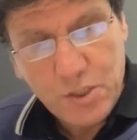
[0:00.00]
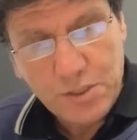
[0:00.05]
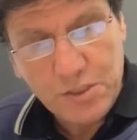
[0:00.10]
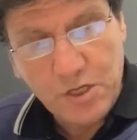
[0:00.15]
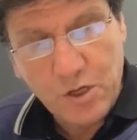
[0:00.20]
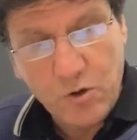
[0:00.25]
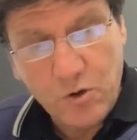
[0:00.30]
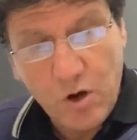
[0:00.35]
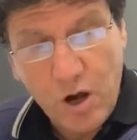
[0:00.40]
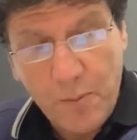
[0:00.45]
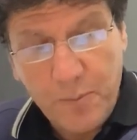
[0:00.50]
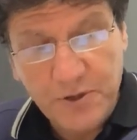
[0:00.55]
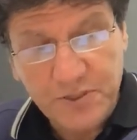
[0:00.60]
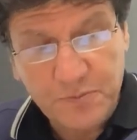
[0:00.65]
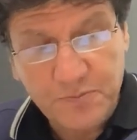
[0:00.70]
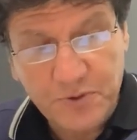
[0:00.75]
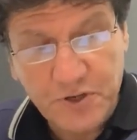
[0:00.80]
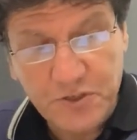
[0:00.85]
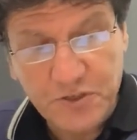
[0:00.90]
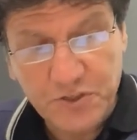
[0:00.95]
The
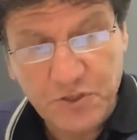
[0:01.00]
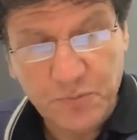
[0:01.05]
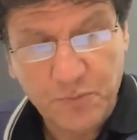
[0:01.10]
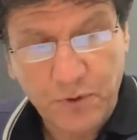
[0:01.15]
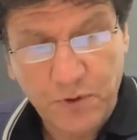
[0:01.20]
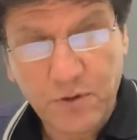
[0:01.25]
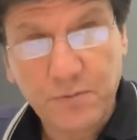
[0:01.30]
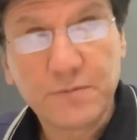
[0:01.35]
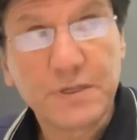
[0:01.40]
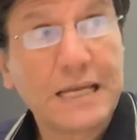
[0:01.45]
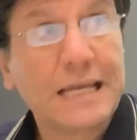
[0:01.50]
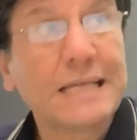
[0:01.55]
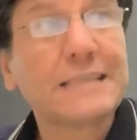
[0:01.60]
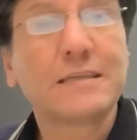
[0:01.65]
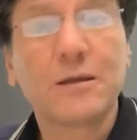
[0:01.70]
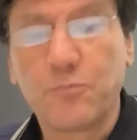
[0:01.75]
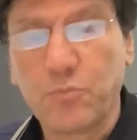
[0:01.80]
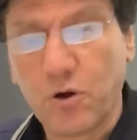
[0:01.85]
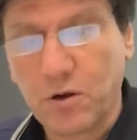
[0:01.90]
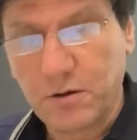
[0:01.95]
cooperative principle in
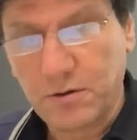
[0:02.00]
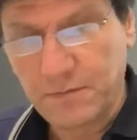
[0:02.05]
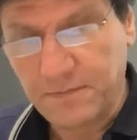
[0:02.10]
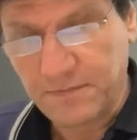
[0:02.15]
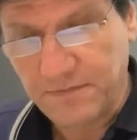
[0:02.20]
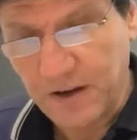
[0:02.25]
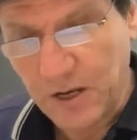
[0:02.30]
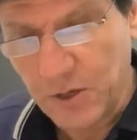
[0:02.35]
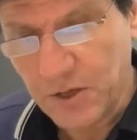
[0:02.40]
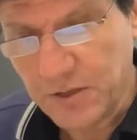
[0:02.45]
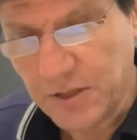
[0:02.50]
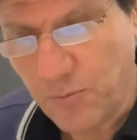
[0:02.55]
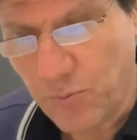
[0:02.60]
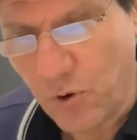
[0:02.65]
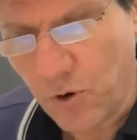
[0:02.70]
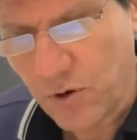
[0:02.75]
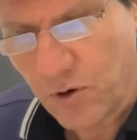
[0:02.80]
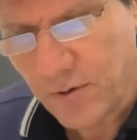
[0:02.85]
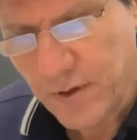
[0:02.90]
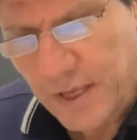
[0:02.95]
the book, following the book.